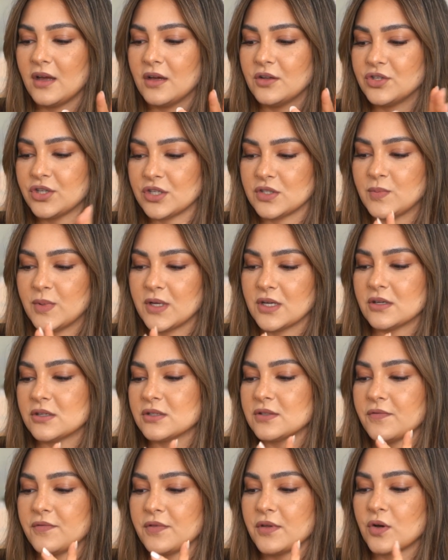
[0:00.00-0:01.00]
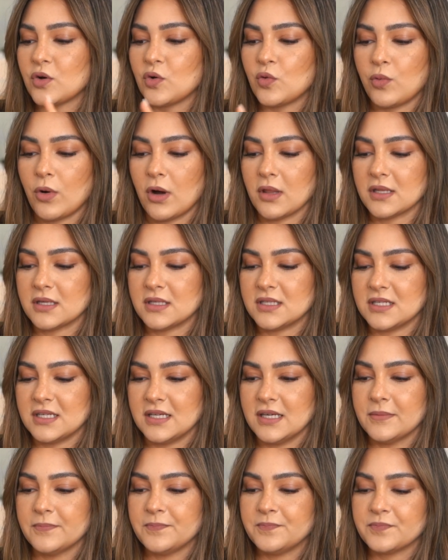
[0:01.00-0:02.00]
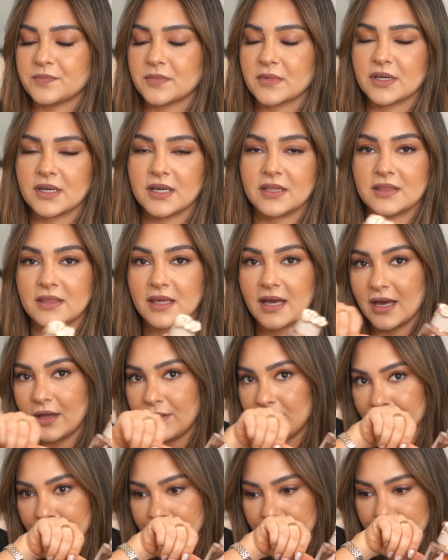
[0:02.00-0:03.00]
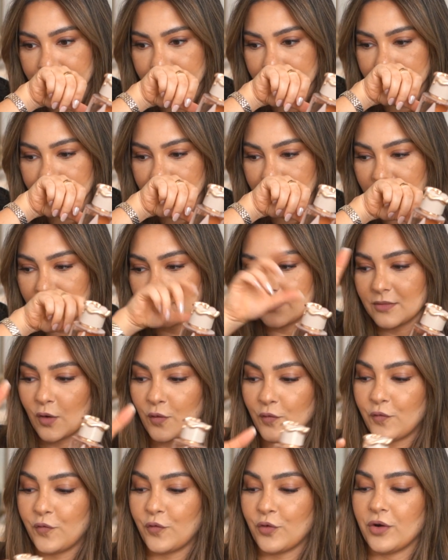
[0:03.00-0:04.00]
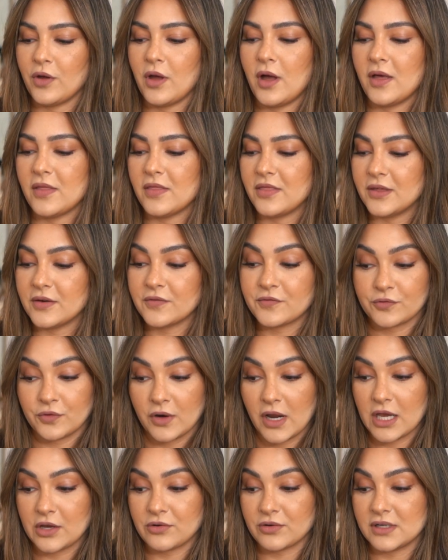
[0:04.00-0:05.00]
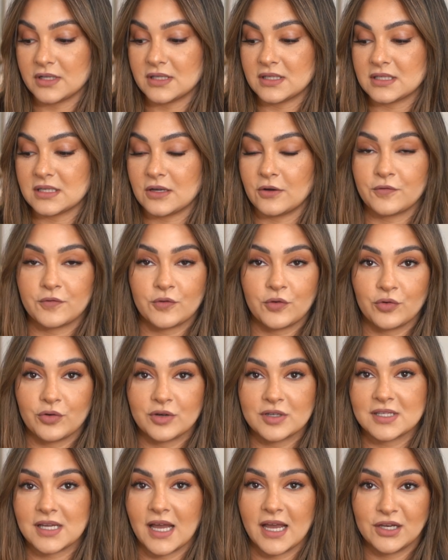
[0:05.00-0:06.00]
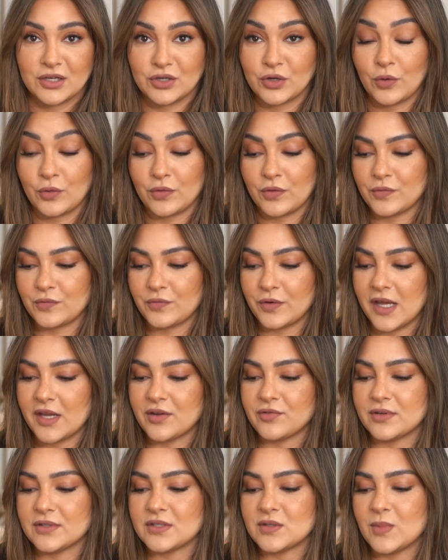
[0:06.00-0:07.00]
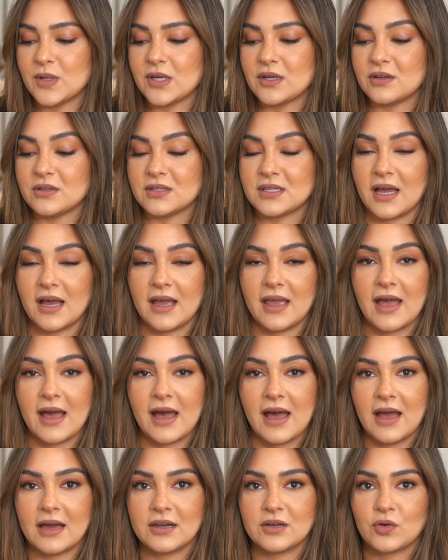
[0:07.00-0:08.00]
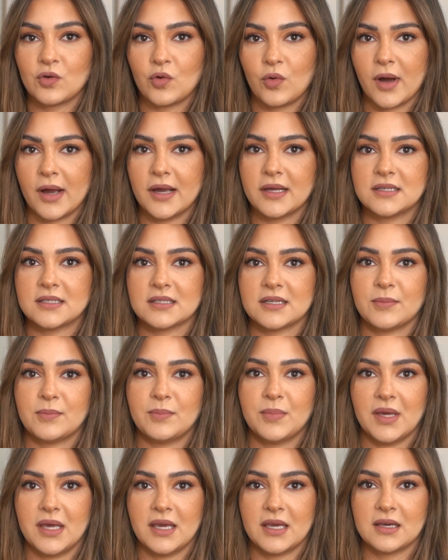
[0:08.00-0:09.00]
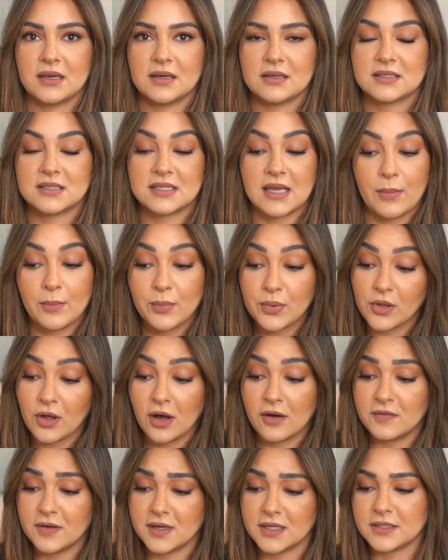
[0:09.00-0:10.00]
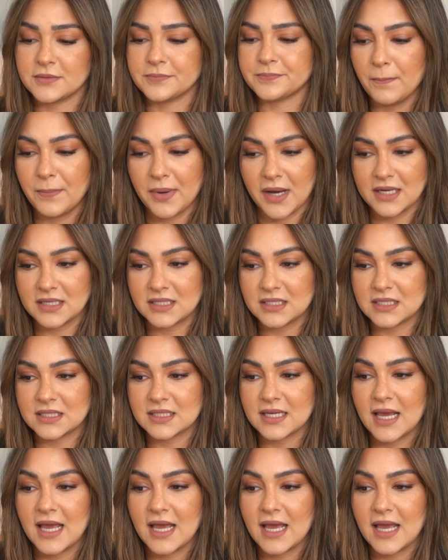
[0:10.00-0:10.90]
just because of the quality. And then for the fragrance, of course, I know the fragrance because I had quite a big sample of it. But